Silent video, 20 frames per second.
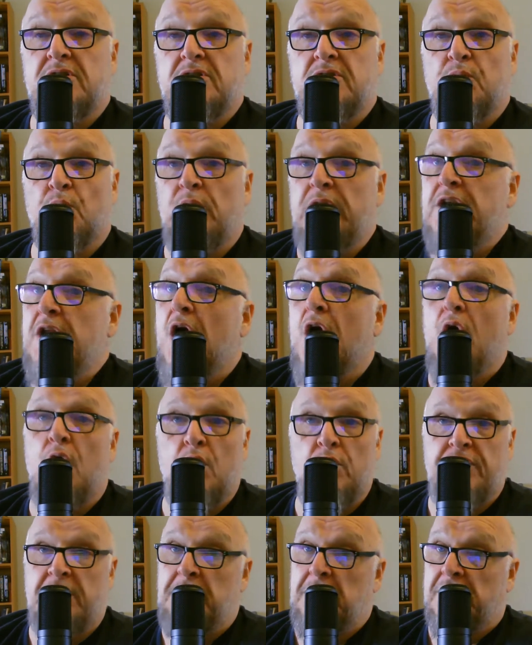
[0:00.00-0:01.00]
We
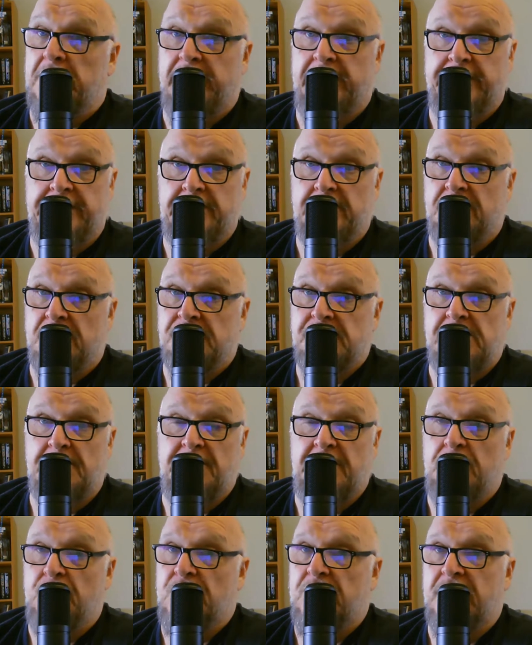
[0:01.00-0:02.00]
know the millennials. I
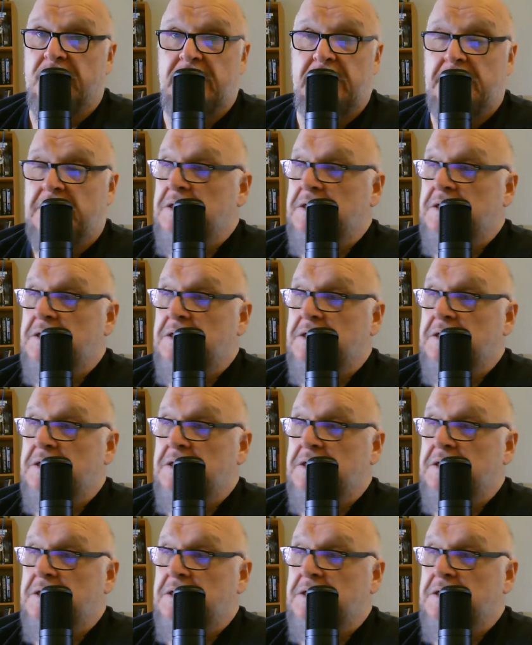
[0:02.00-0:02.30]
mean,